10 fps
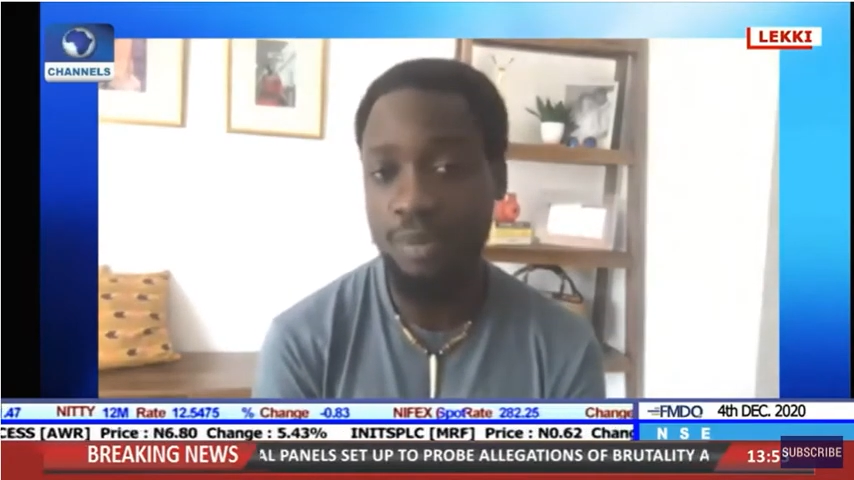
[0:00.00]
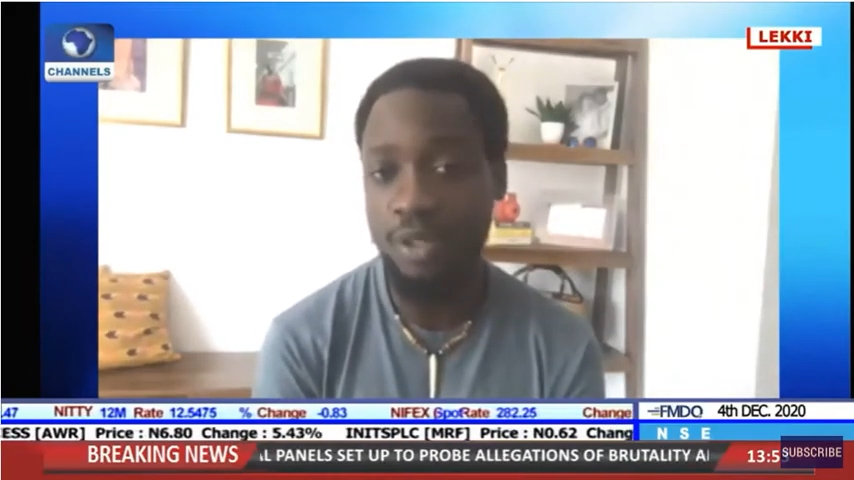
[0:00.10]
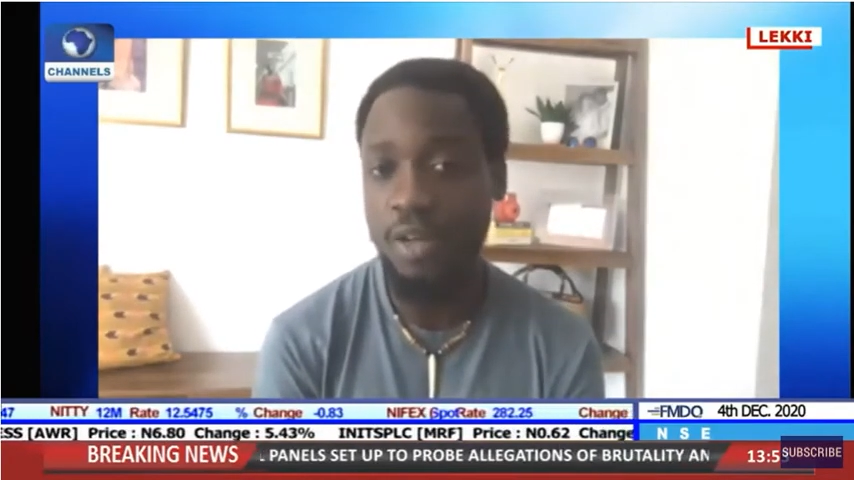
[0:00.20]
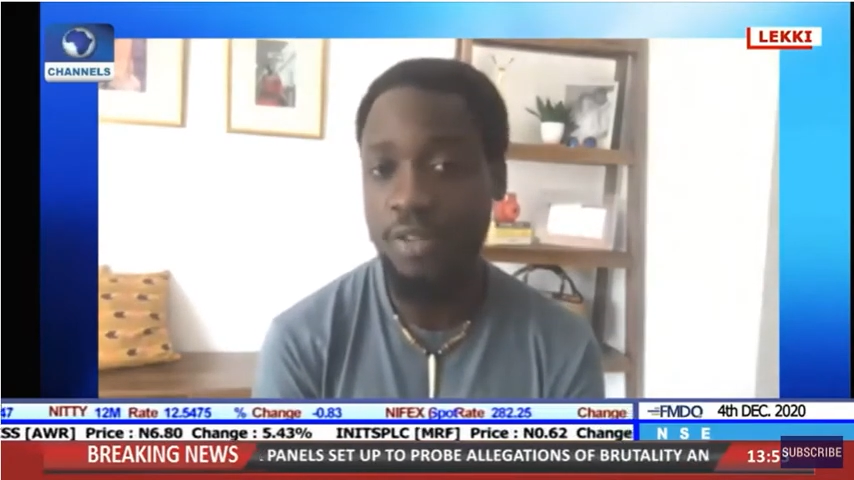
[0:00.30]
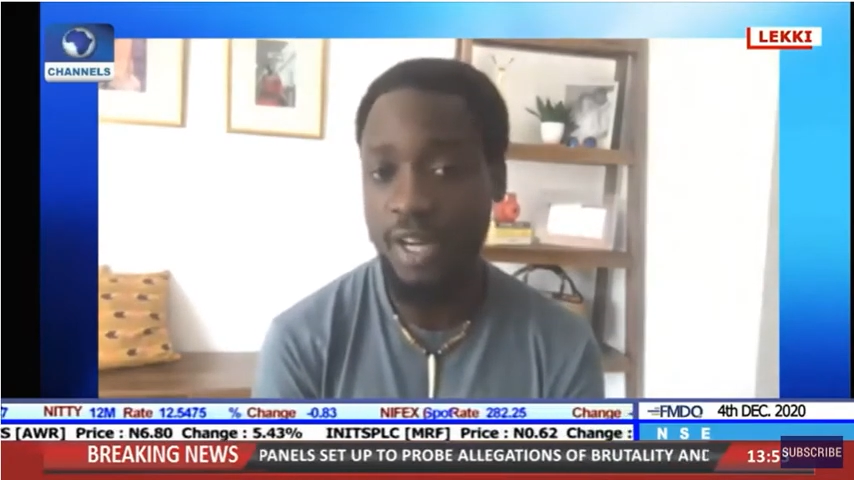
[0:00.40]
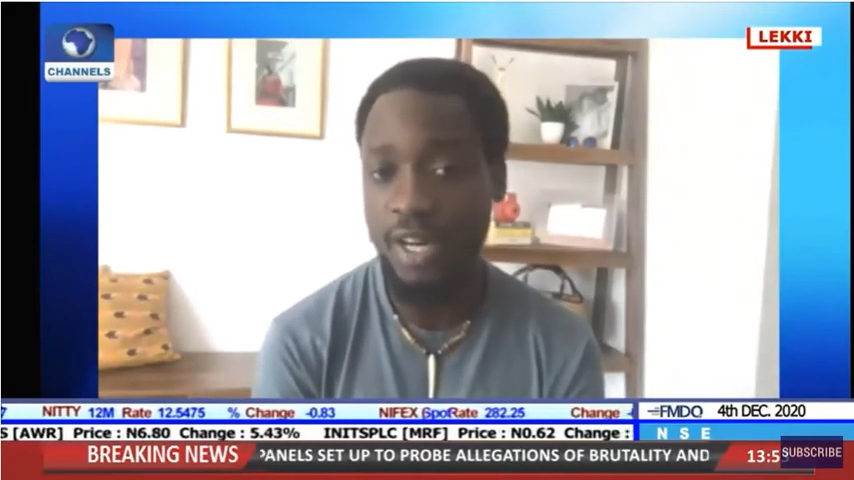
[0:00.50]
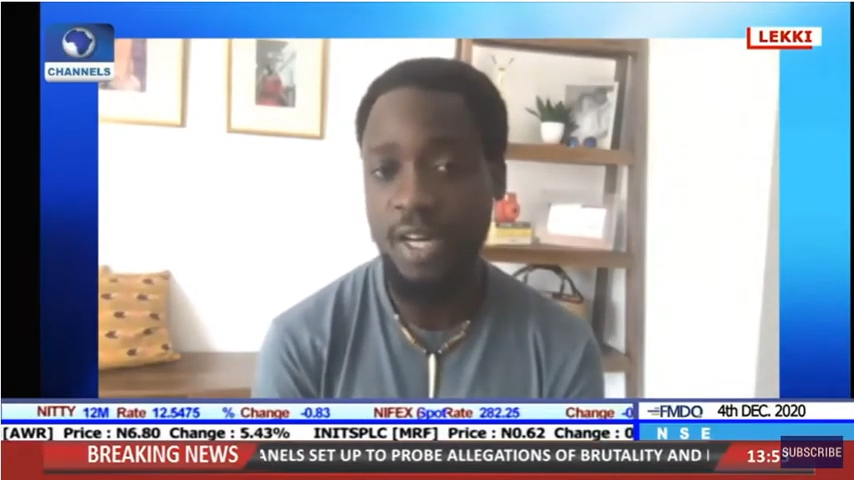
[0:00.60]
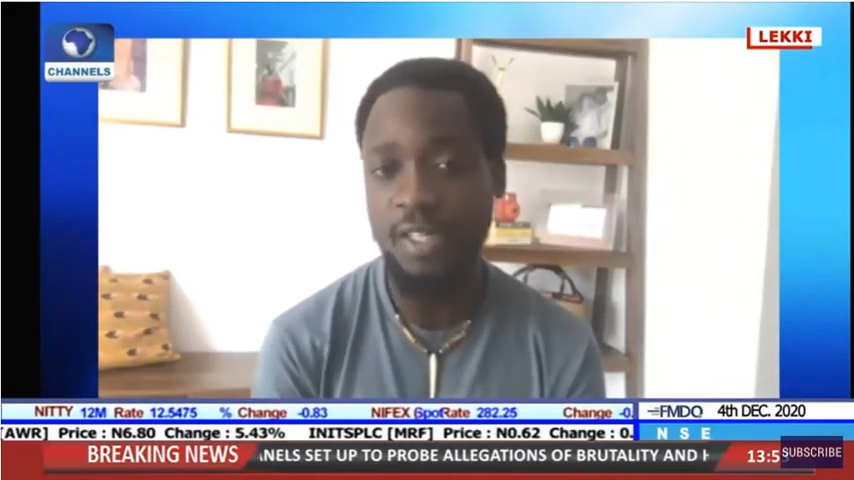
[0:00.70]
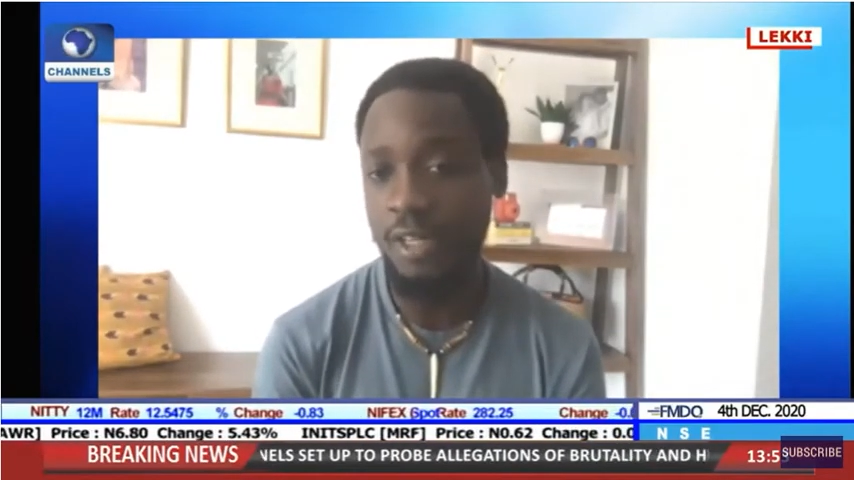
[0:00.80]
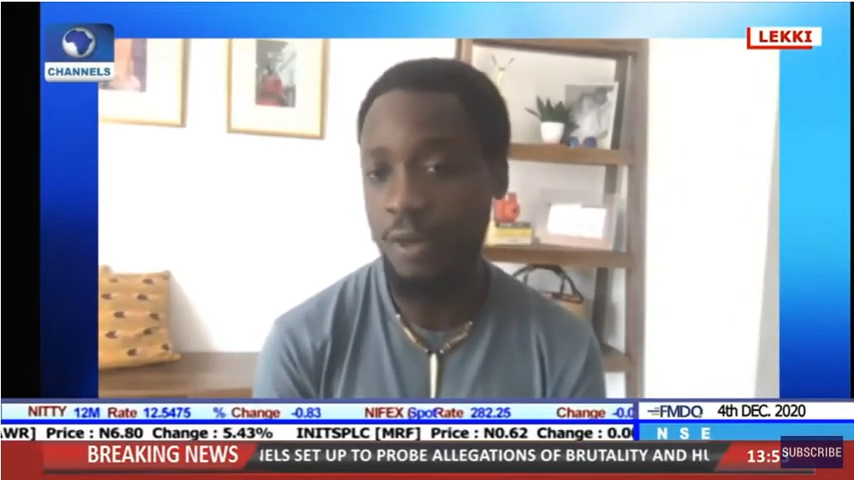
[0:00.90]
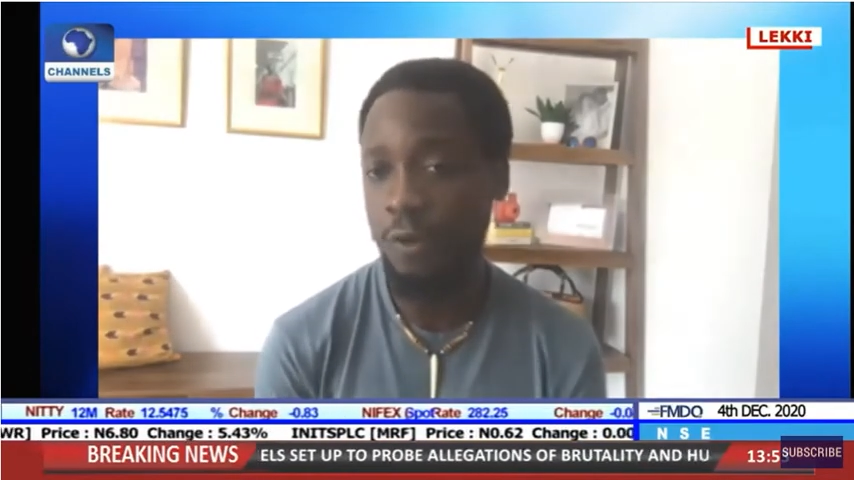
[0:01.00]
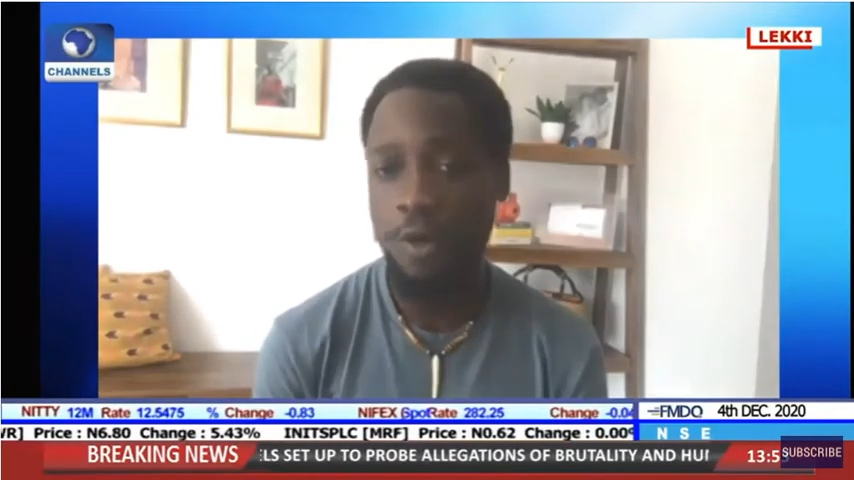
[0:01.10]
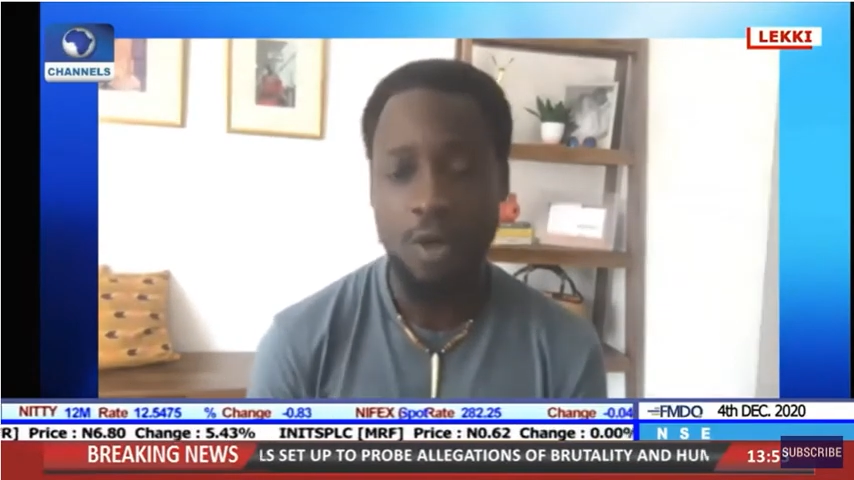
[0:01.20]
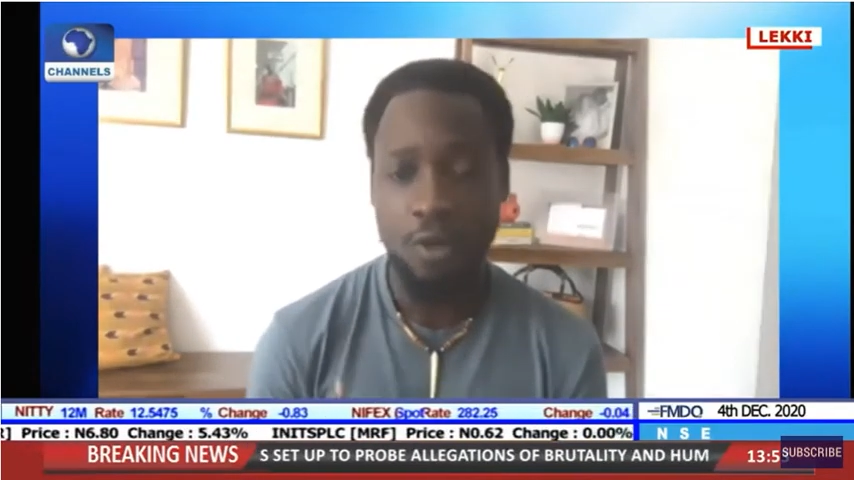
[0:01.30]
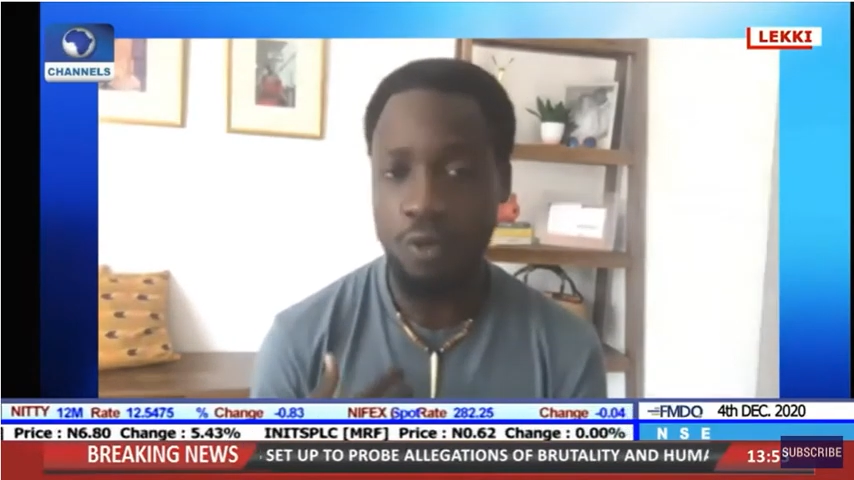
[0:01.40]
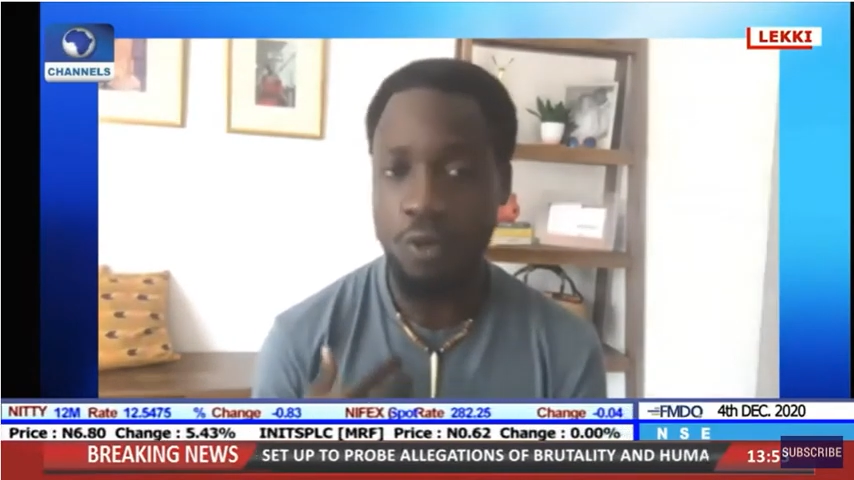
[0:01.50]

entrepreneur out there, you know,